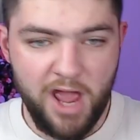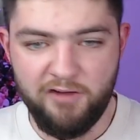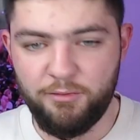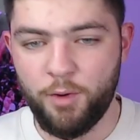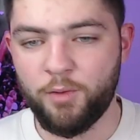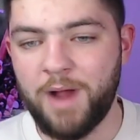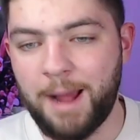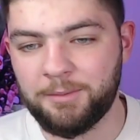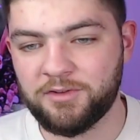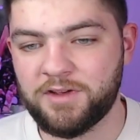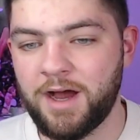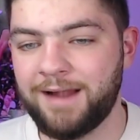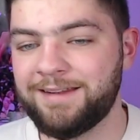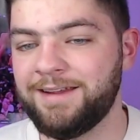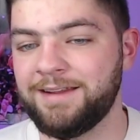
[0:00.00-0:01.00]
For more Raptors
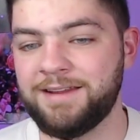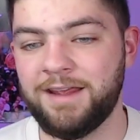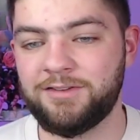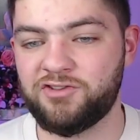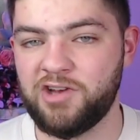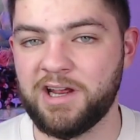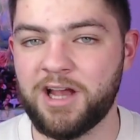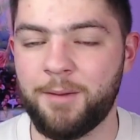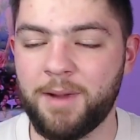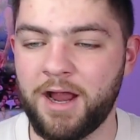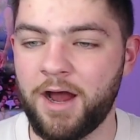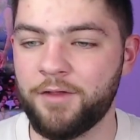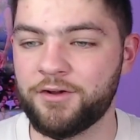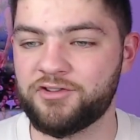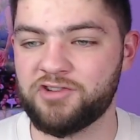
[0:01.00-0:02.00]
content like this, check out my
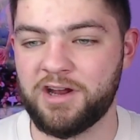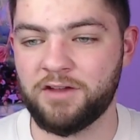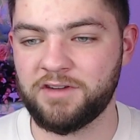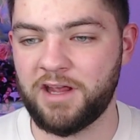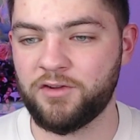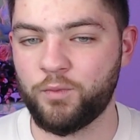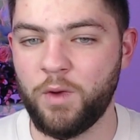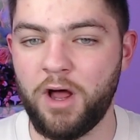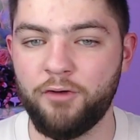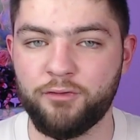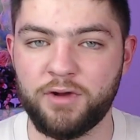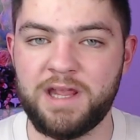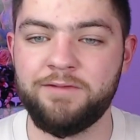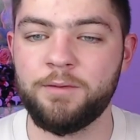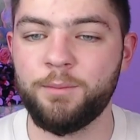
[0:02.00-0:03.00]
other channels as well.
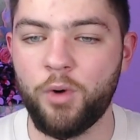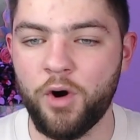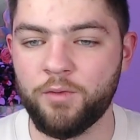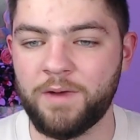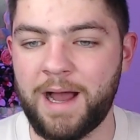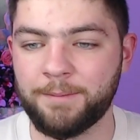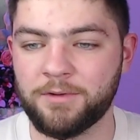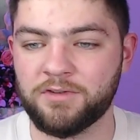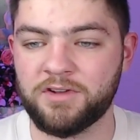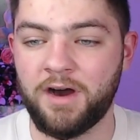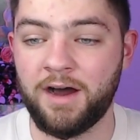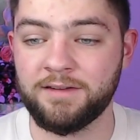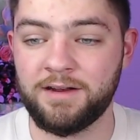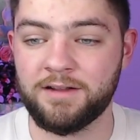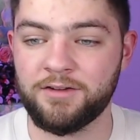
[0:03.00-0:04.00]
For even more Raptors
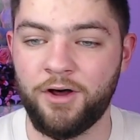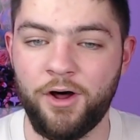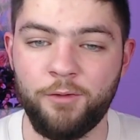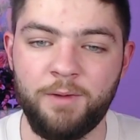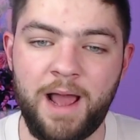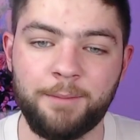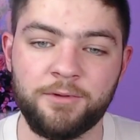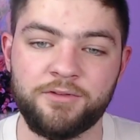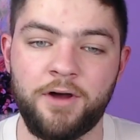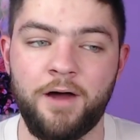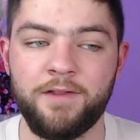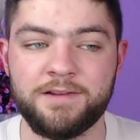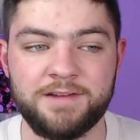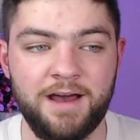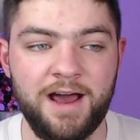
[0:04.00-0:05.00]
content, it's all Raptors all
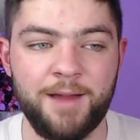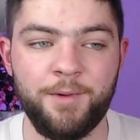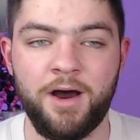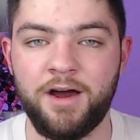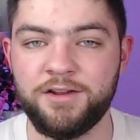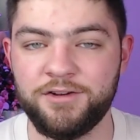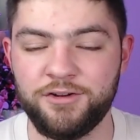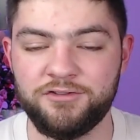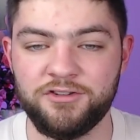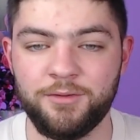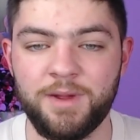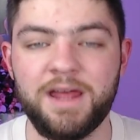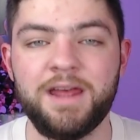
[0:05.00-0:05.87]
the time on YouTube.